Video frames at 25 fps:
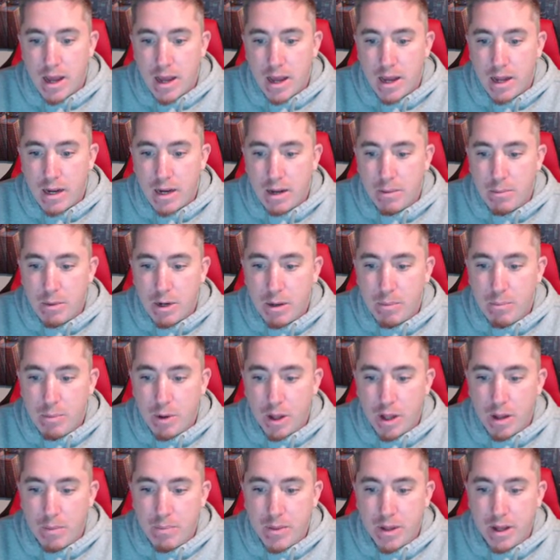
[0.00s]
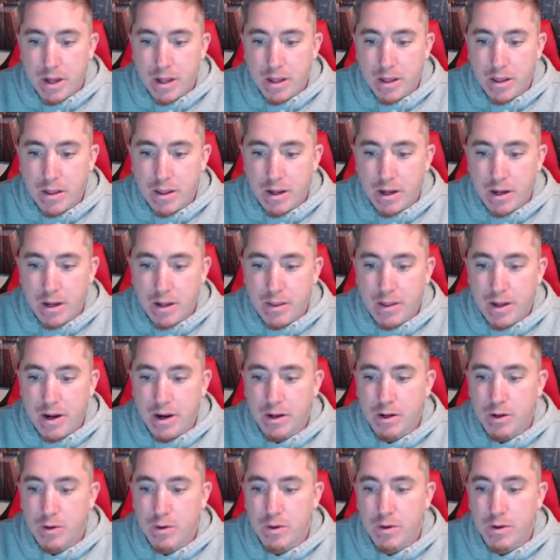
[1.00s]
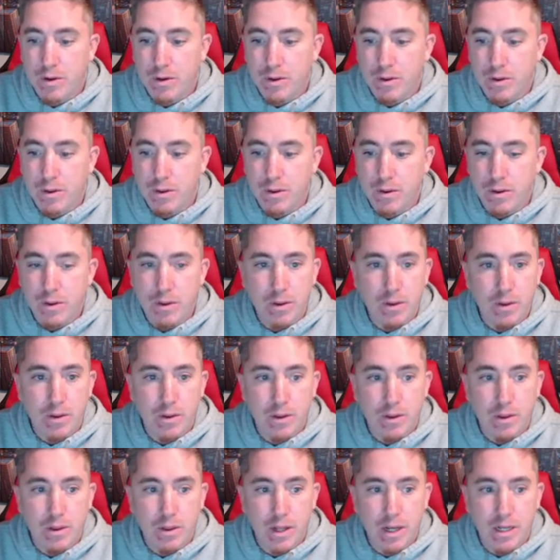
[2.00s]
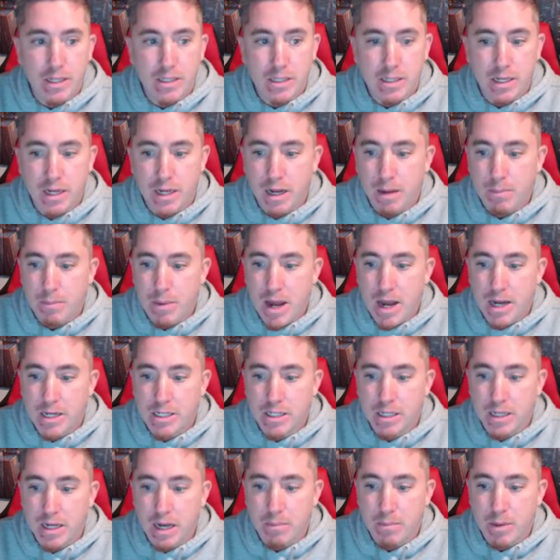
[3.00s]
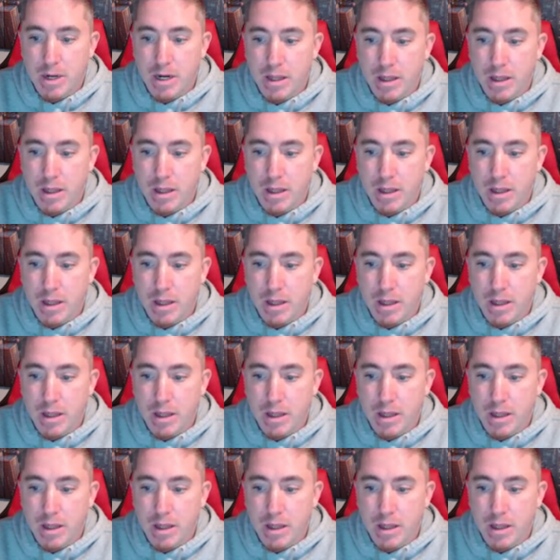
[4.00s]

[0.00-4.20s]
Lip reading: and I'm gonna pull up their Google listing. I'm gonna